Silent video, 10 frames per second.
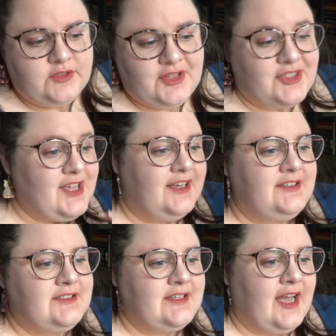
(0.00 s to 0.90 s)
the
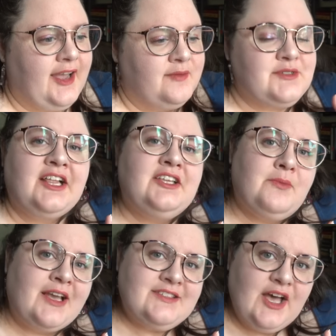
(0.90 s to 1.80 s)
things I am telling
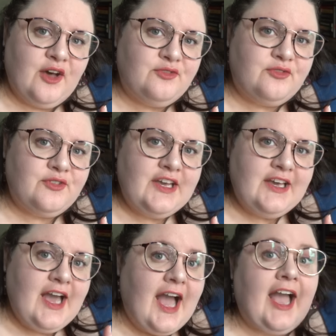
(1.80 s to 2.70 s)
myself
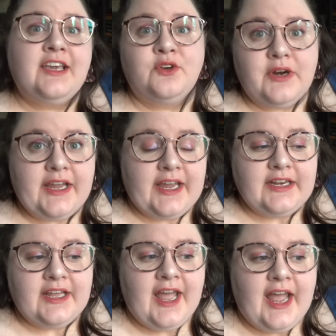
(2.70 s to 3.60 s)
I can read.